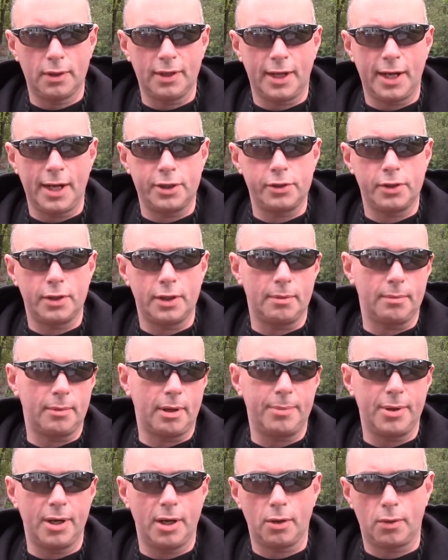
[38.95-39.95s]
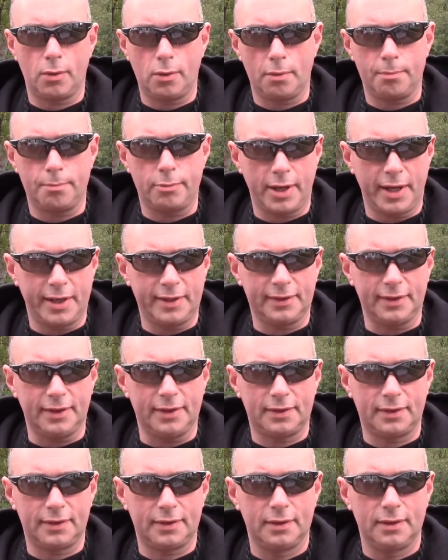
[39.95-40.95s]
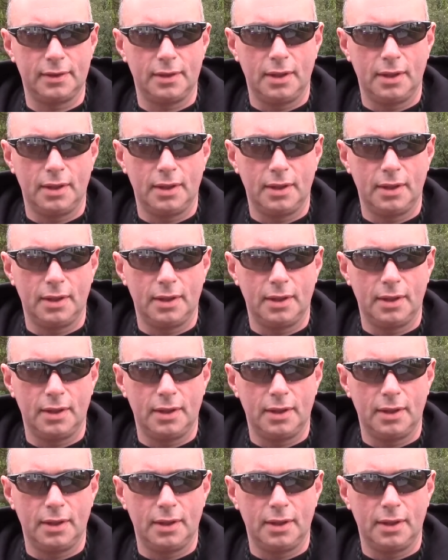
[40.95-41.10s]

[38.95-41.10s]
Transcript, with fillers: lanyard and my paracord bracelets?